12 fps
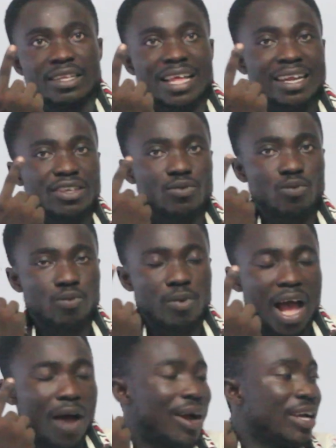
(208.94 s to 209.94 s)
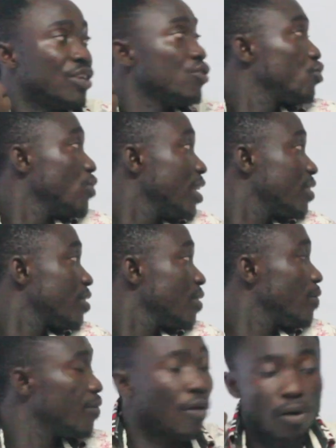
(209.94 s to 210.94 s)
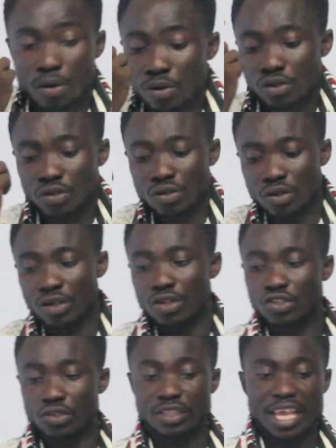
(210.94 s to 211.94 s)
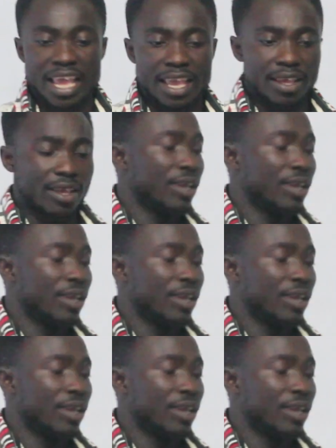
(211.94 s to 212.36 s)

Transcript: That is our interest for today.